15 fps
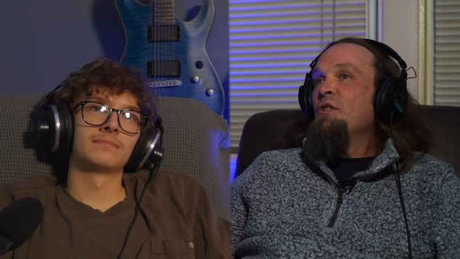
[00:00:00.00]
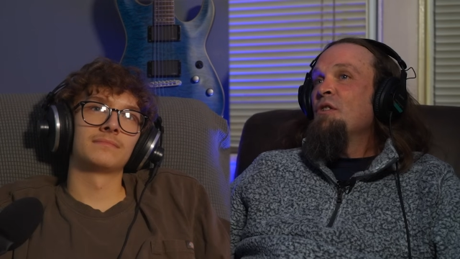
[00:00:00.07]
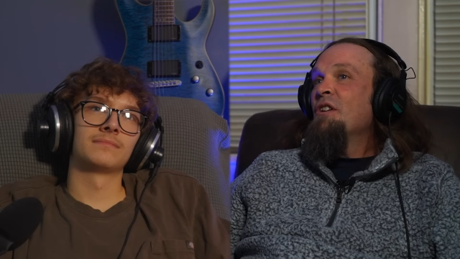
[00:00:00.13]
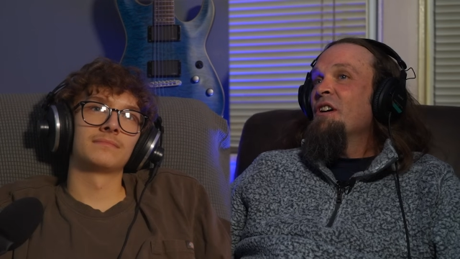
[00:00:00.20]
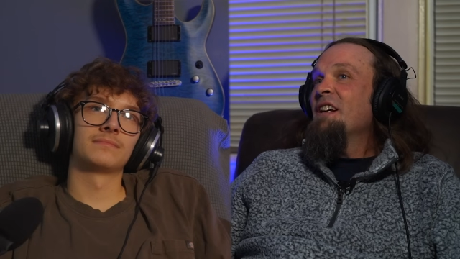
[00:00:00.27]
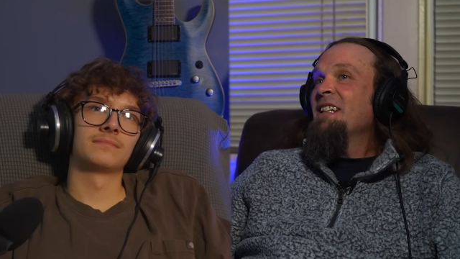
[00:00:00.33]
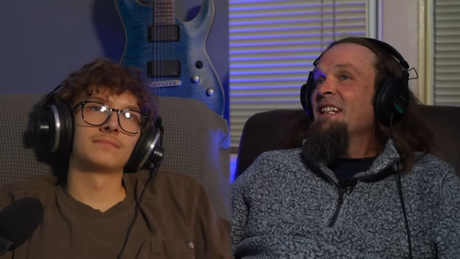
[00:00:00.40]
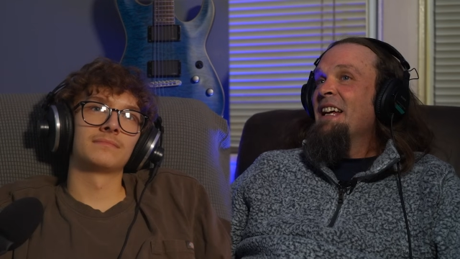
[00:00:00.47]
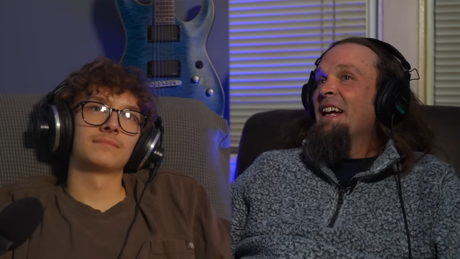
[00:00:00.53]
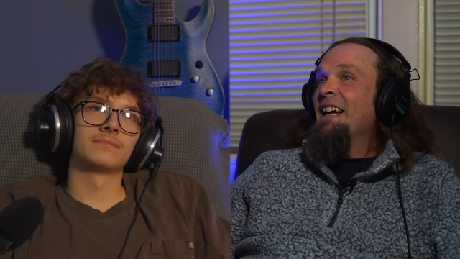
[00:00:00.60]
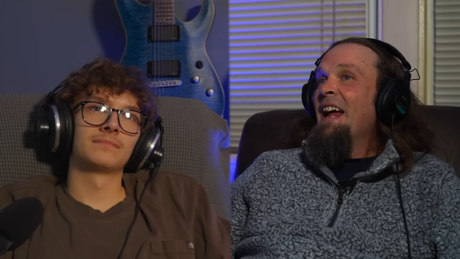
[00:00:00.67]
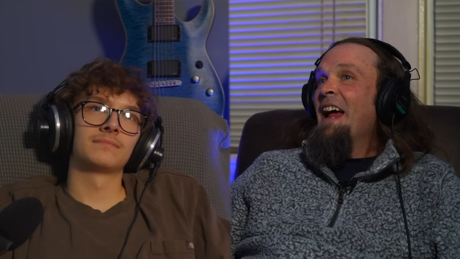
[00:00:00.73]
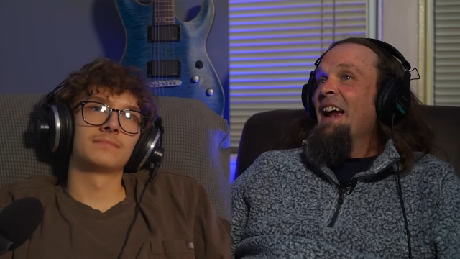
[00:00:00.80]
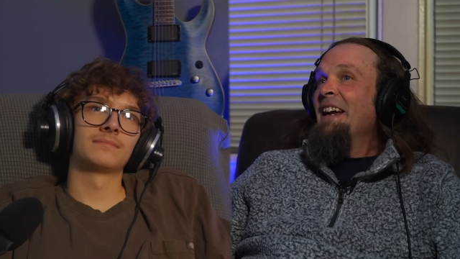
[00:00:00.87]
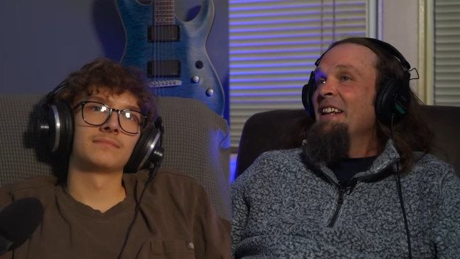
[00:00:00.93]
Speaker 1: you couldn't get
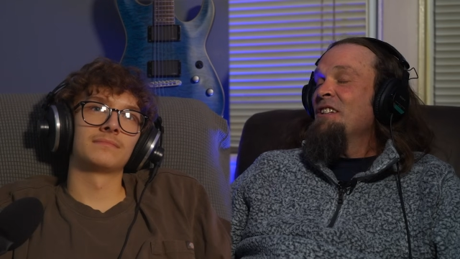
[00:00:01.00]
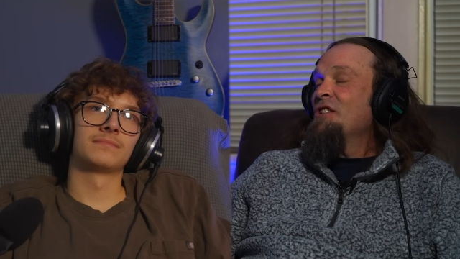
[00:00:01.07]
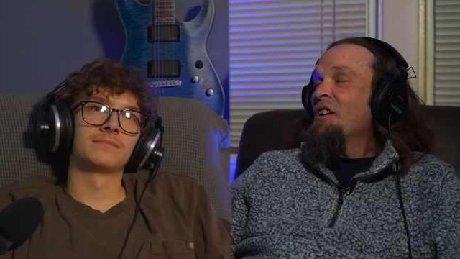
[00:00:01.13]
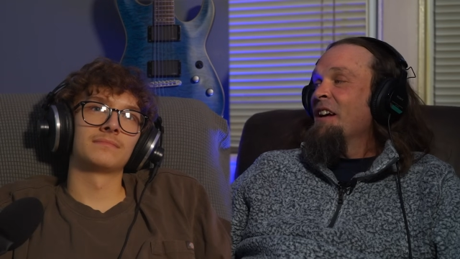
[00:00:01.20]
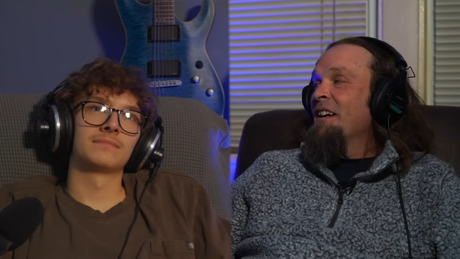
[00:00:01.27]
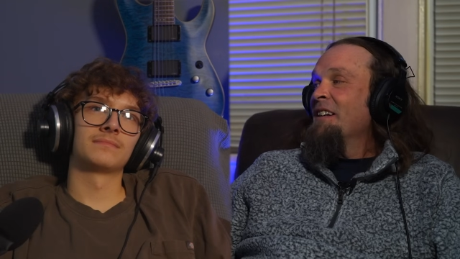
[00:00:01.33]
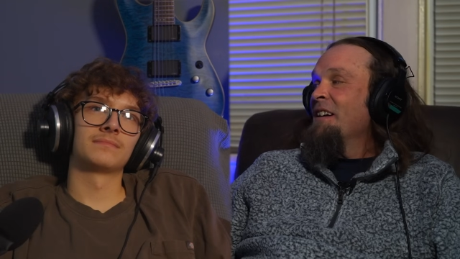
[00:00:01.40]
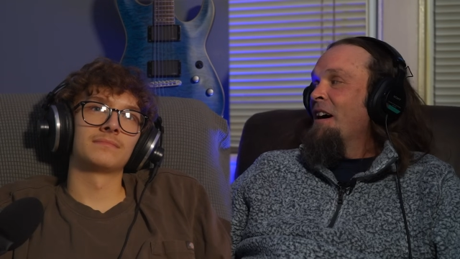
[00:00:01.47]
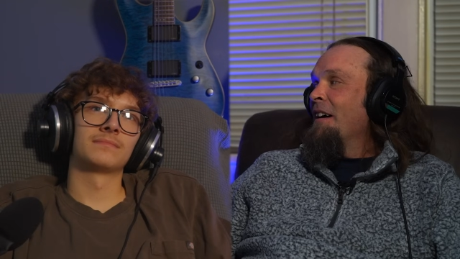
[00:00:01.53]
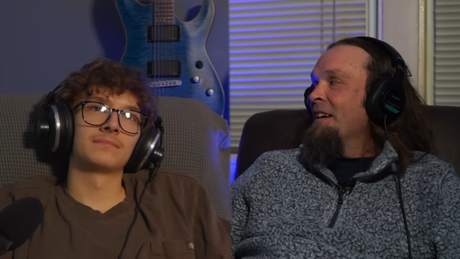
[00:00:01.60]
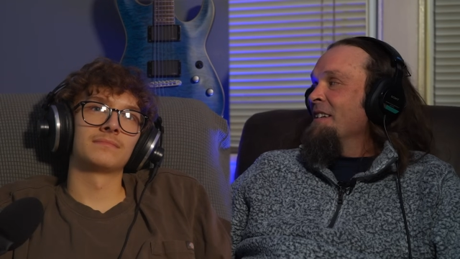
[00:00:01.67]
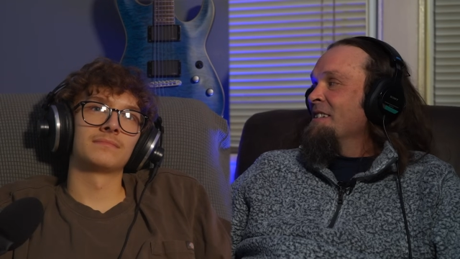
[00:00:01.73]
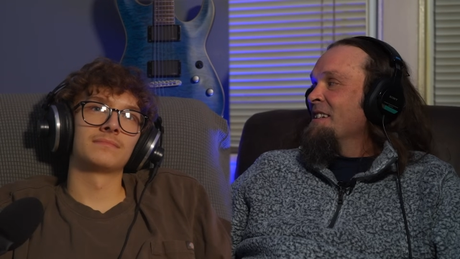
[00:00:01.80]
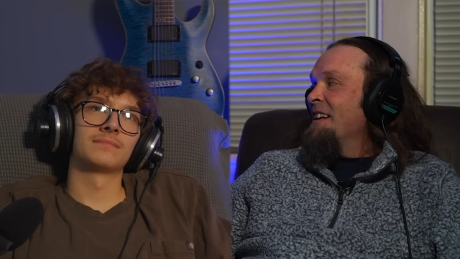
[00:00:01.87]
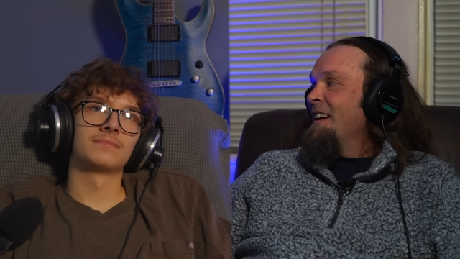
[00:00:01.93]
any chicken
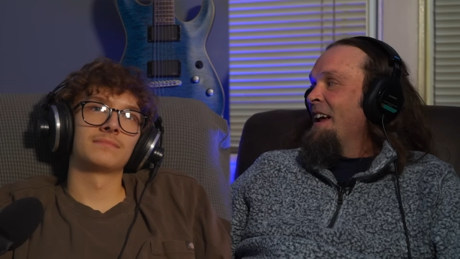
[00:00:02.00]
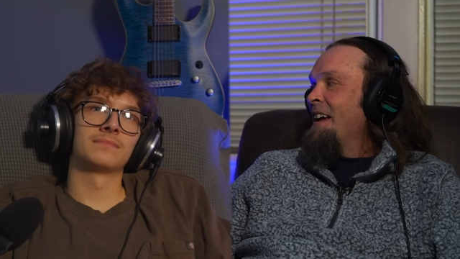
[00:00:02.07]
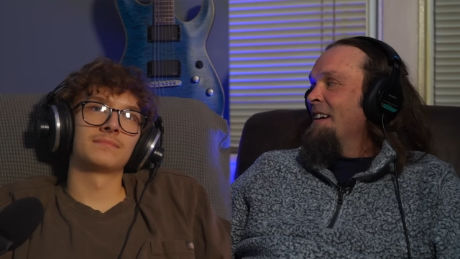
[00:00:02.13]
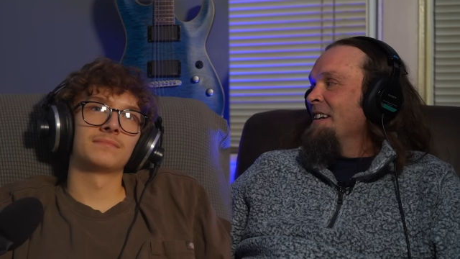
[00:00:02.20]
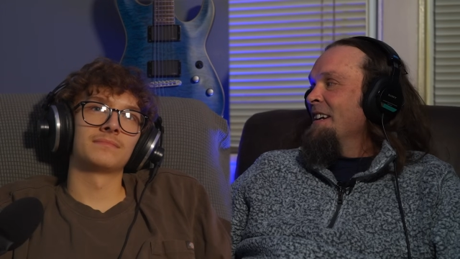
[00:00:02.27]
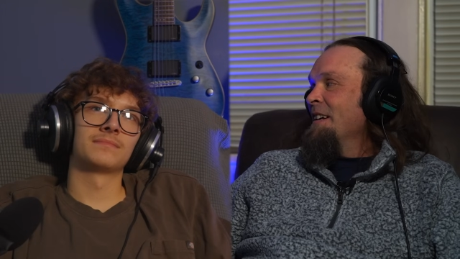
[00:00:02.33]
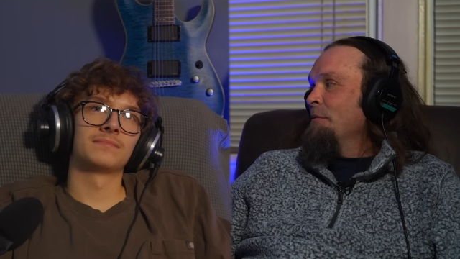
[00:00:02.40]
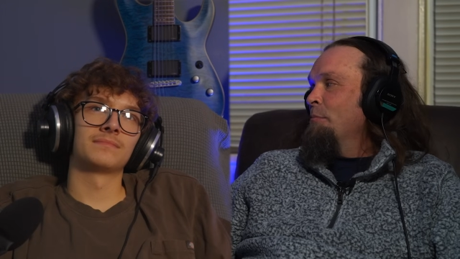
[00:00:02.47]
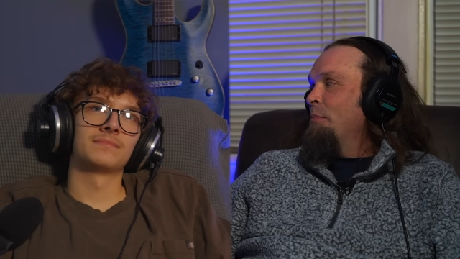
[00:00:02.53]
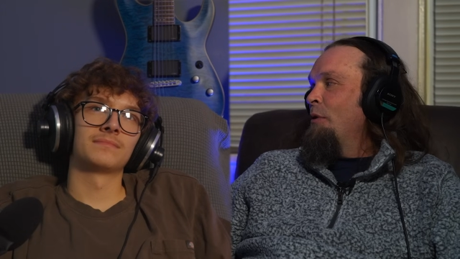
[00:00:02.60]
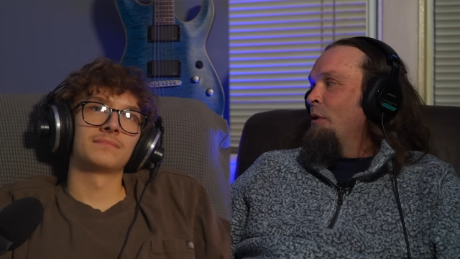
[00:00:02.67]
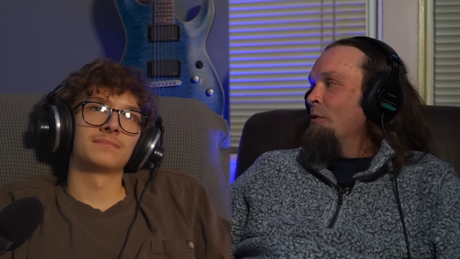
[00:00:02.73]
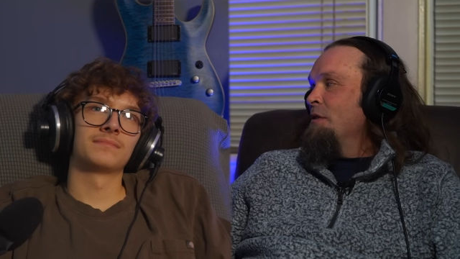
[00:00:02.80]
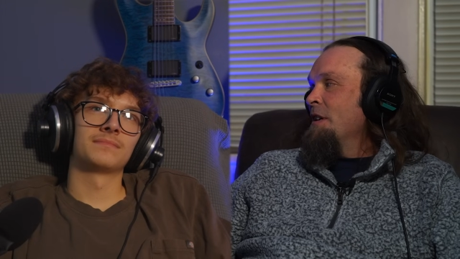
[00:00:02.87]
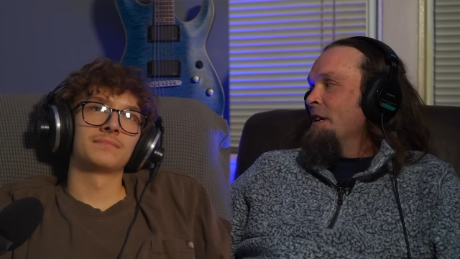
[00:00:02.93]
nuggets and had to eat
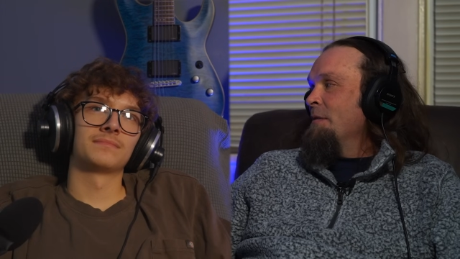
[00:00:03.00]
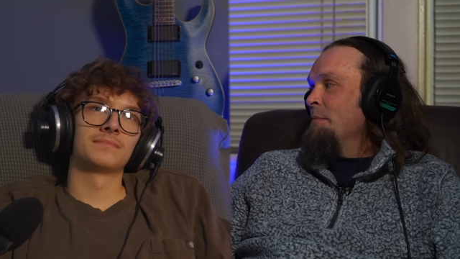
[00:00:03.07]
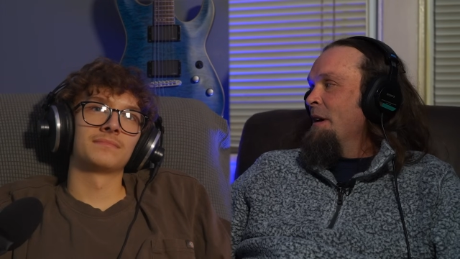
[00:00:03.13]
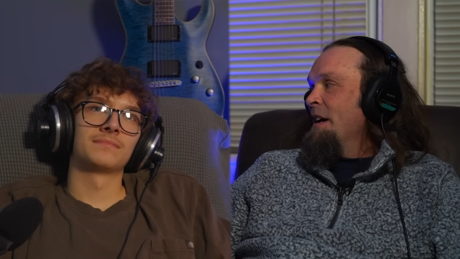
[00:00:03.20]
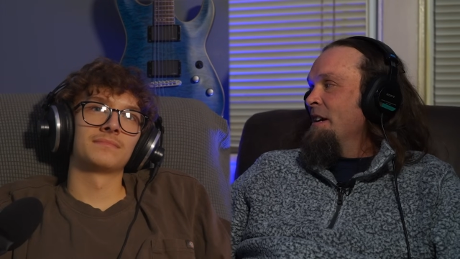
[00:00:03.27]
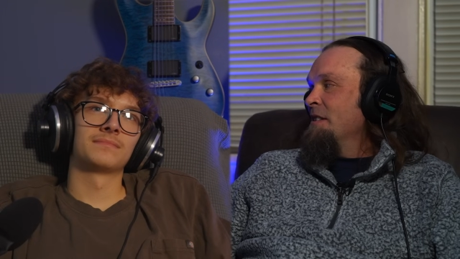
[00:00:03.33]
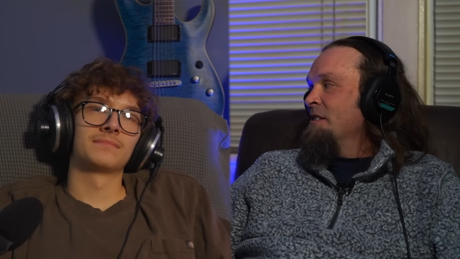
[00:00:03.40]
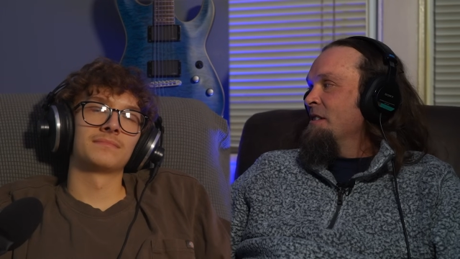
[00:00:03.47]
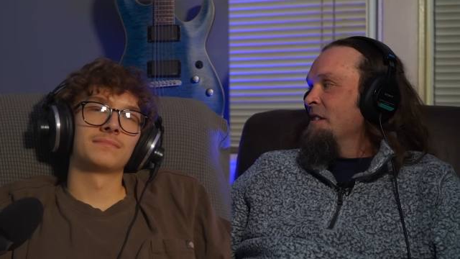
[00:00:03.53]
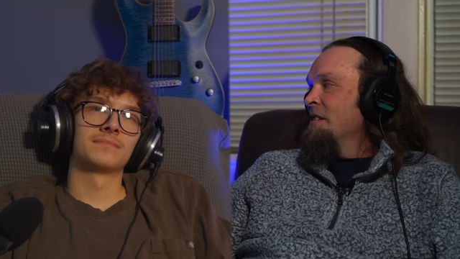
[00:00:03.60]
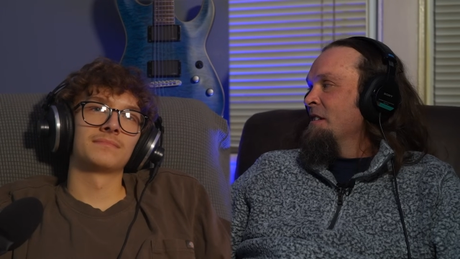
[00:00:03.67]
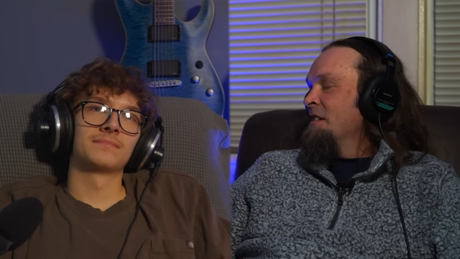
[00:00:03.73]
protein paste?